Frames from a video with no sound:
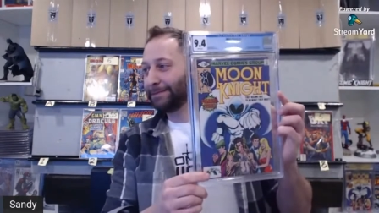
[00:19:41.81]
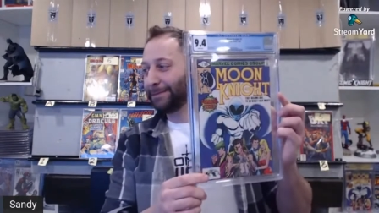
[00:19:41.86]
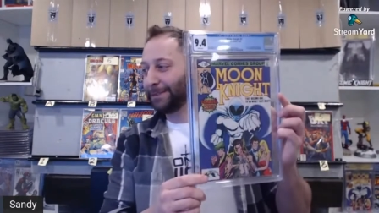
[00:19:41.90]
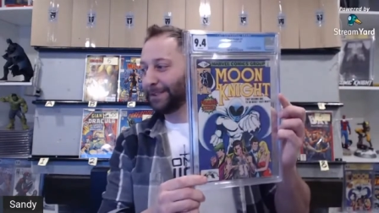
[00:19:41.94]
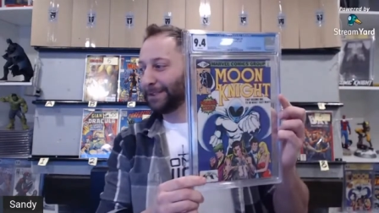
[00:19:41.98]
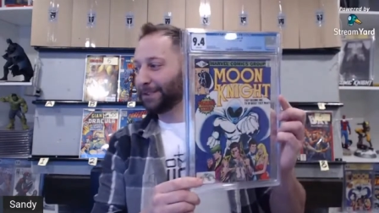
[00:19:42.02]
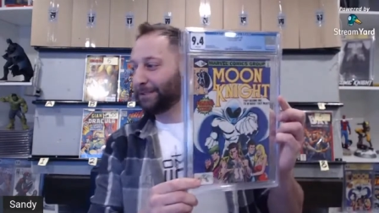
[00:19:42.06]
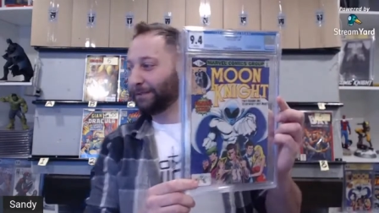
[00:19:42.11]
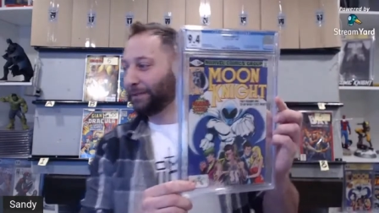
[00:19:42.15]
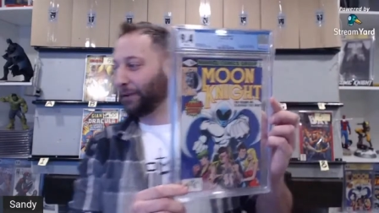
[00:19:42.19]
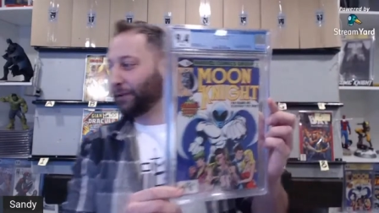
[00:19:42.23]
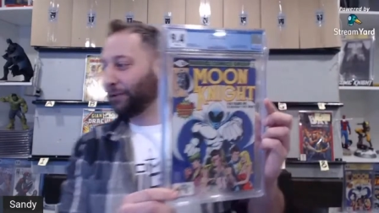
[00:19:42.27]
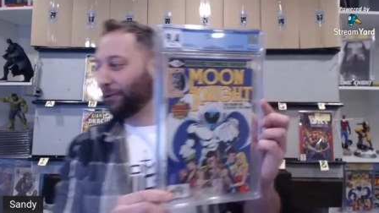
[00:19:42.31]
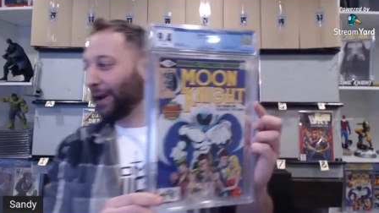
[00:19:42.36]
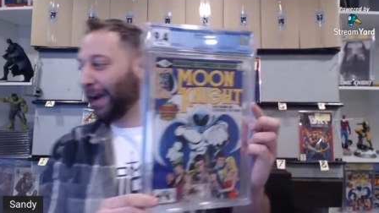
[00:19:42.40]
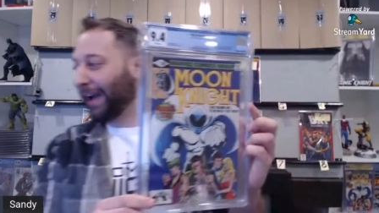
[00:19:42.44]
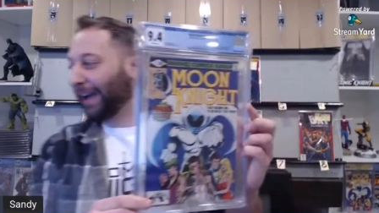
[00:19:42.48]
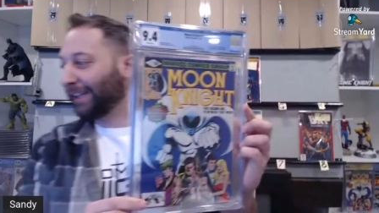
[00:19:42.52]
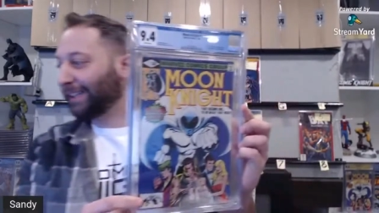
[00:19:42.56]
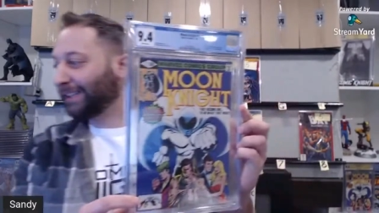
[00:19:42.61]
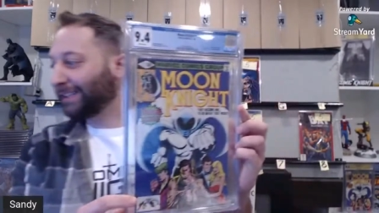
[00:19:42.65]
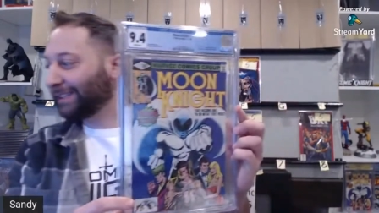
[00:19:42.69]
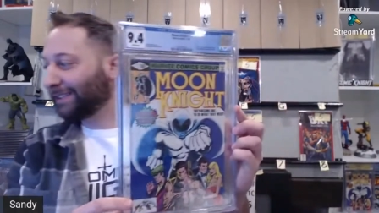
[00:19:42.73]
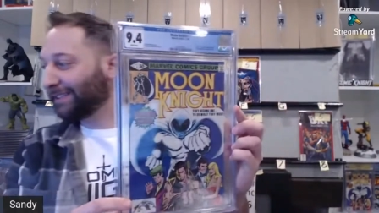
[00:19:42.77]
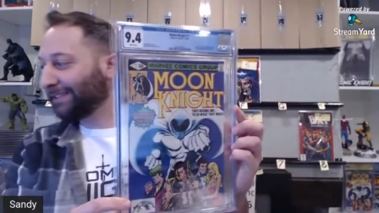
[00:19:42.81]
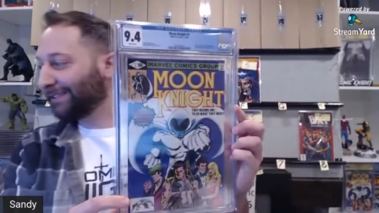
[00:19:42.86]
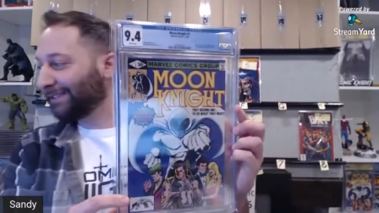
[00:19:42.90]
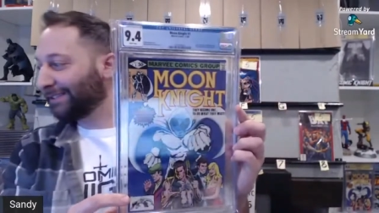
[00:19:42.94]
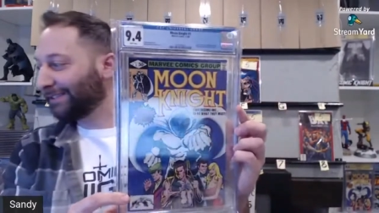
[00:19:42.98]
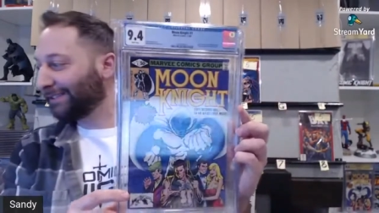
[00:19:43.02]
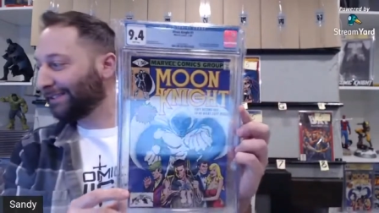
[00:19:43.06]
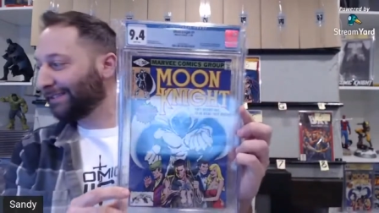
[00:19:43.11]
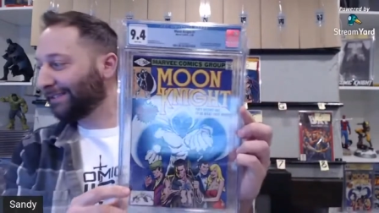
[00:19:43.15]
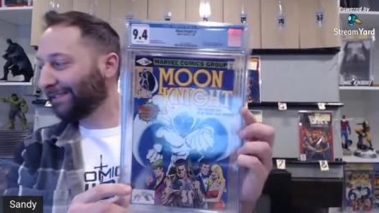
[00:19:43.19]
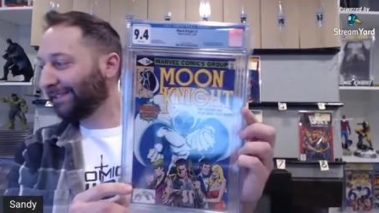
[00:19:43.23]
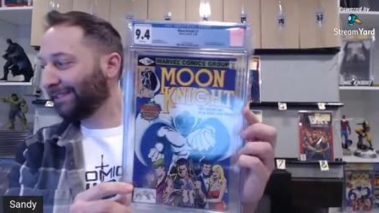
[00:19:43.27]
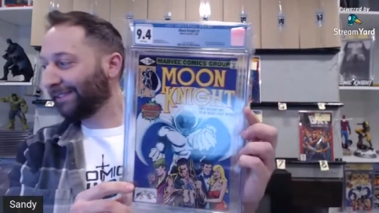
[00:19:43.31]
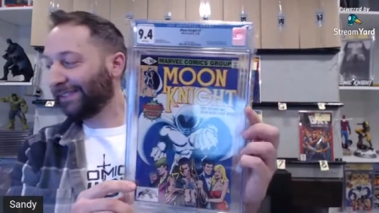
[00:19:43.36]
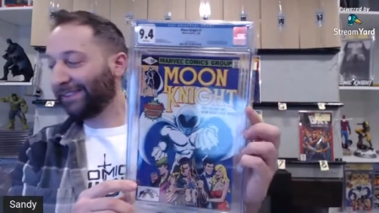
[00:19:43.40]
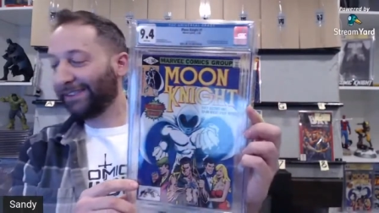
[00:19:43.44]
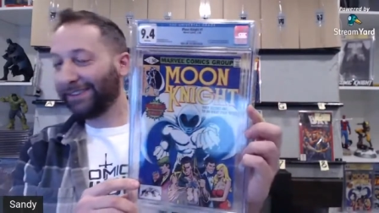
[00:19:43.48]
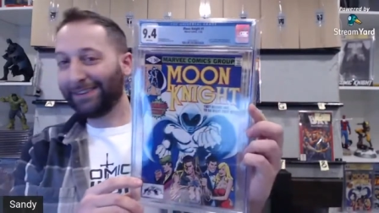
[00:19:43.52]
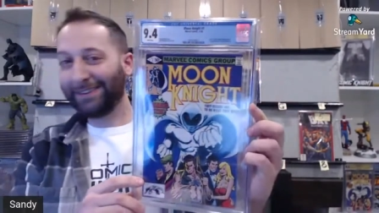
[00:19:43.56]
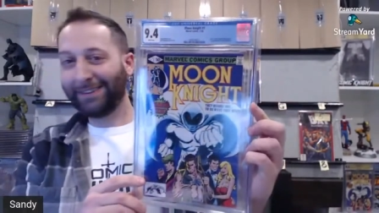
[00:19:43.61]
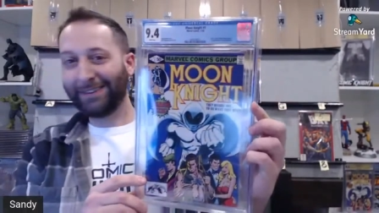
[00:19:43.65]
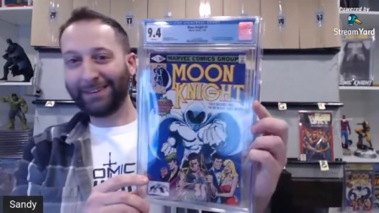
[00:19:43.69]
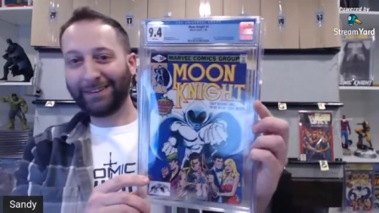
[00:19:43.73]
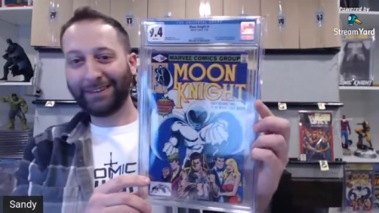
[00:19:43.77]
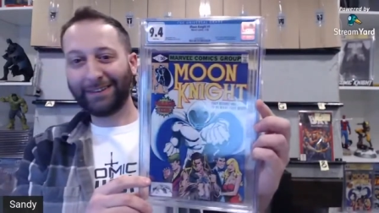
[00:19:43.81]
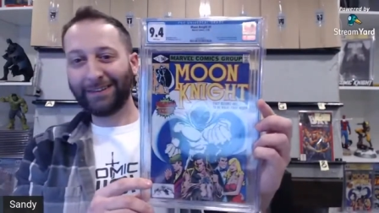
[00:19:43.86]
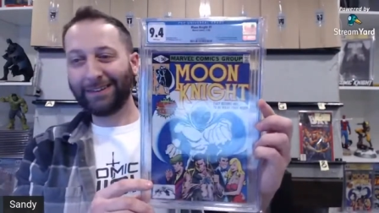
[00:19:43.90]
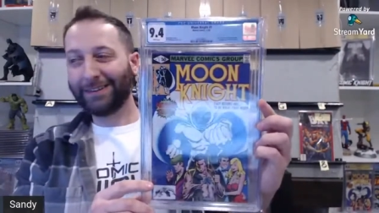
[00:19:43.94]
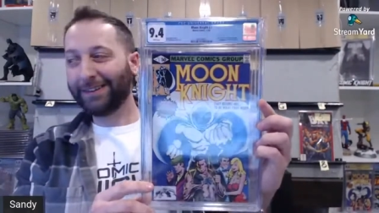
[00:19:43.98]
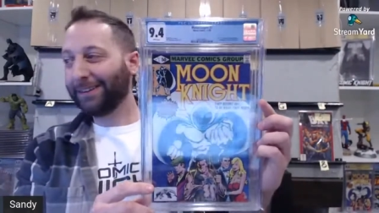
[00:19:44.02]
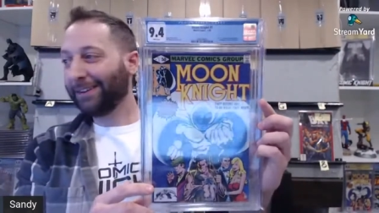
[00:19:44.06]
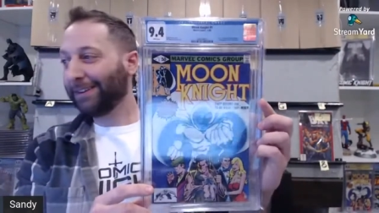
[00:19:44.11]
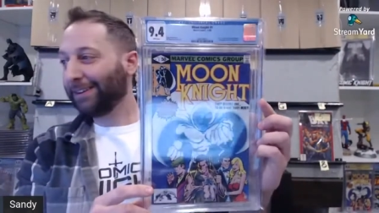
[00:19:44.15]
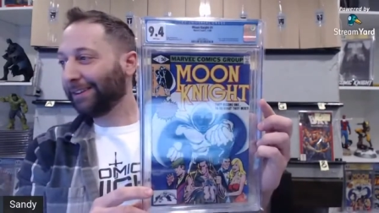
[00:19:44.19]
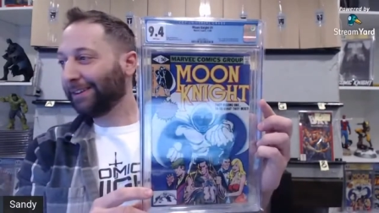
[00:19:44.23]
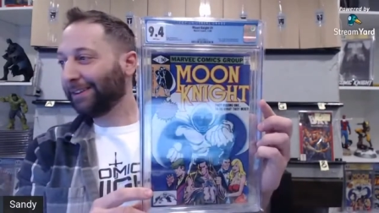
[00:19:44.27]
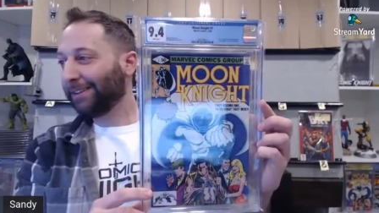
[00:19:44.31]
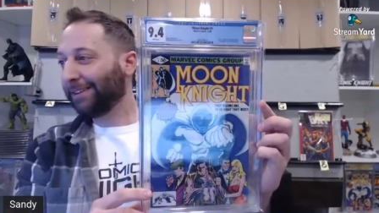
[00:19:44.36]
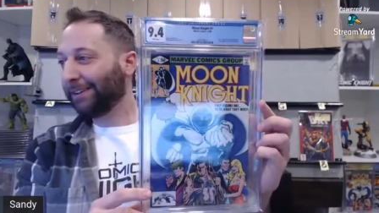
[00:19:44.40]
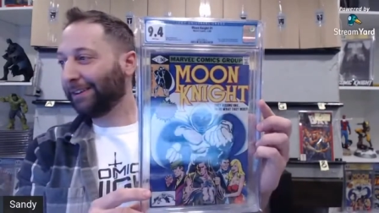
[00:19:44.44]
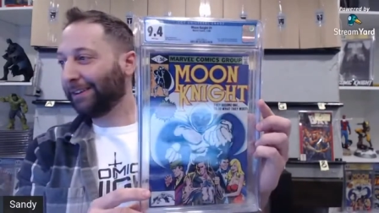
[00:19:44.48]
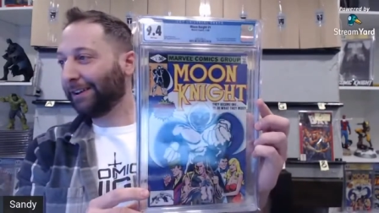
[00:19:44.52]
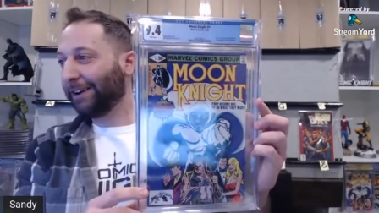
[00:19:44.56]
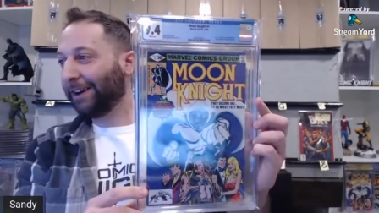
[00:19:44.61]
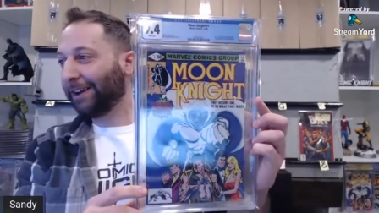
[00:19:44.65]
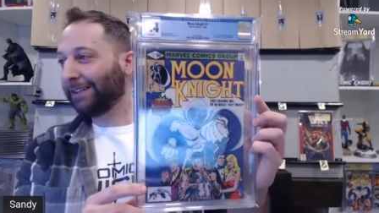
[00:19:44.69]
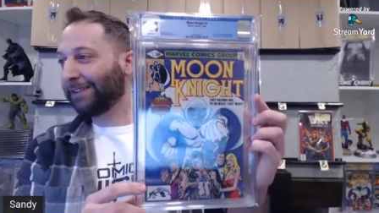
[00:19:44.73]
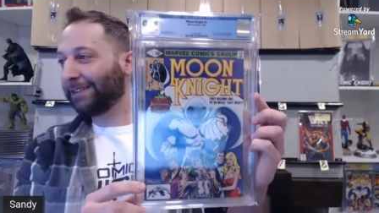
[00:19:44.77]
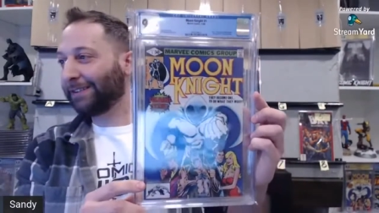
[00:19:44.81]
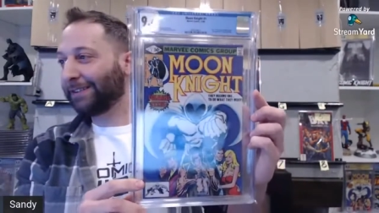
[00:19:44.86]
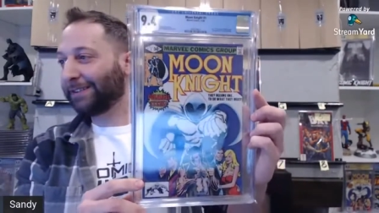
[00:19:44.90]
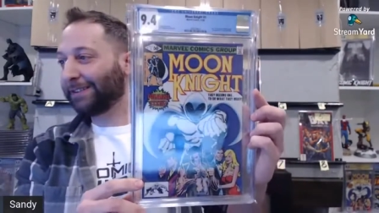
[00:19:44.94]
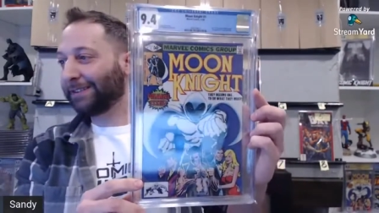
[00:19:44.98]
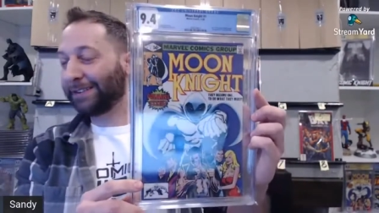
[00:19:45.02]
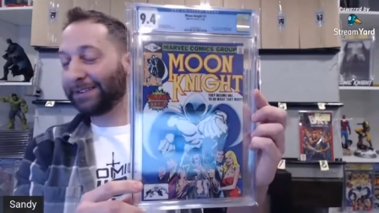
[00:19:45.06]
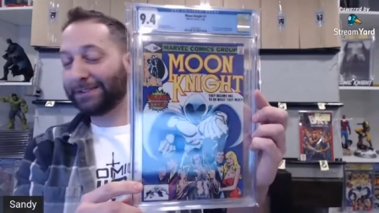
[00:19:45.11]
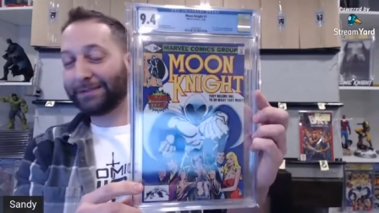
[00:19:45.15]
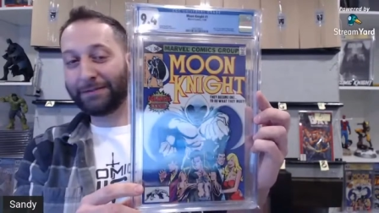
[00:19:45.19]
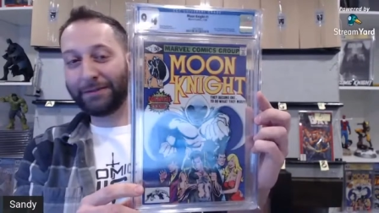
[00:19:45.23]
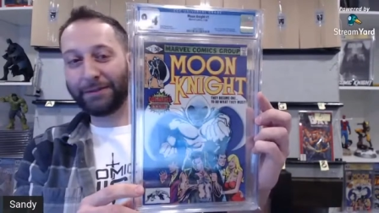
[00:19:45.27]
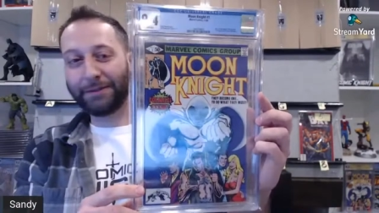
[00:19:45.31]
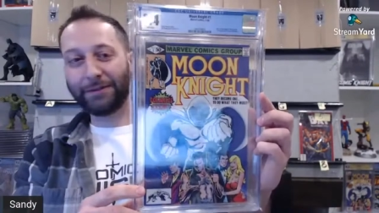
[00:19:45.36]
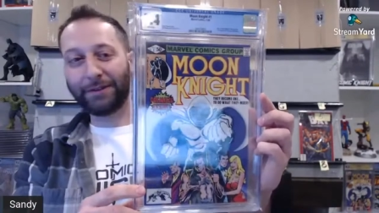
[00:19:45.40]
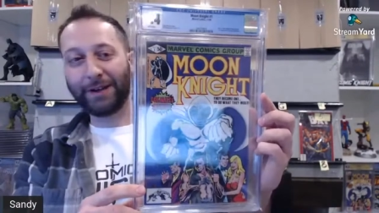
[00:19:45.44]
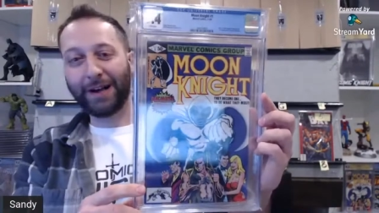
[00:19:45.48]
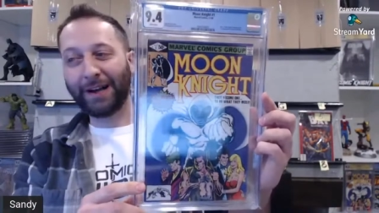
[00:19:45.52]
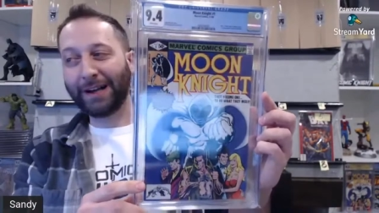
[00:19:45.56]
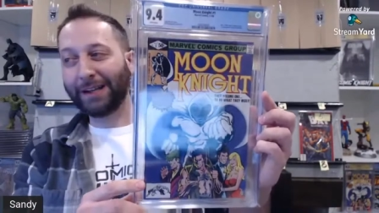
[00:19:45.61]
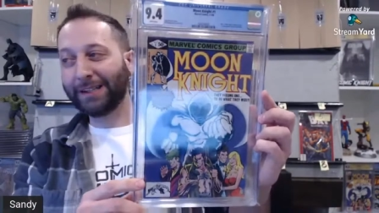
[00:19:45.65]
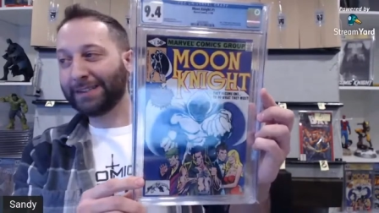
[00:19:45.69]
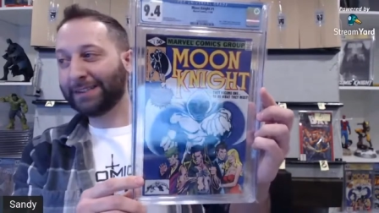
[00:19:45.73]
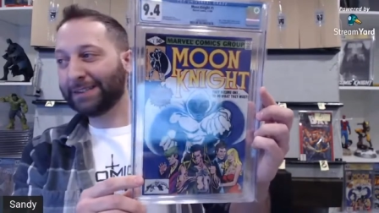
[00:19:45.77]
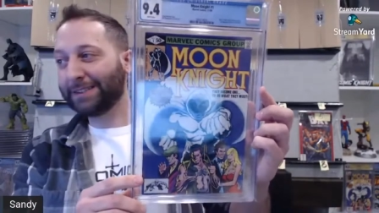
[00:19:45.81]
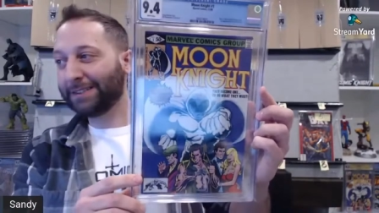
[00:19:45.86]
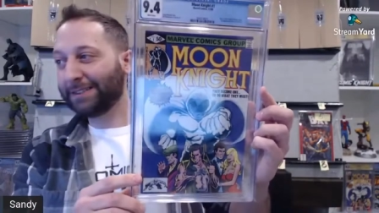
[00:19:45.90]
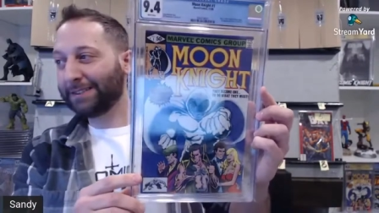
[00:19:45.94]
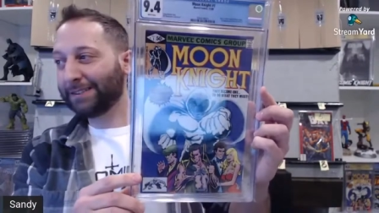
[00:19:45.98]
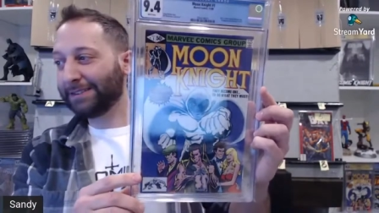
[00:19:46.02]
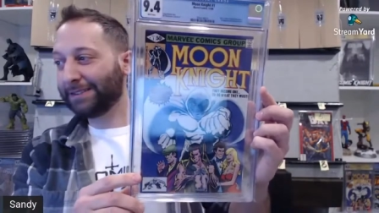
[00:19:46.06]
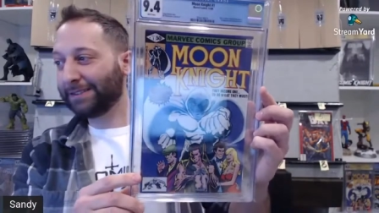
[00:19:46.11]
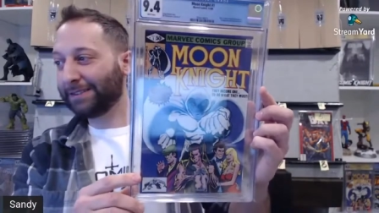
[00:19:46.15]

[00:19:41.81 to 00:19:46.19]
This is for you guys. All right, that's for you guys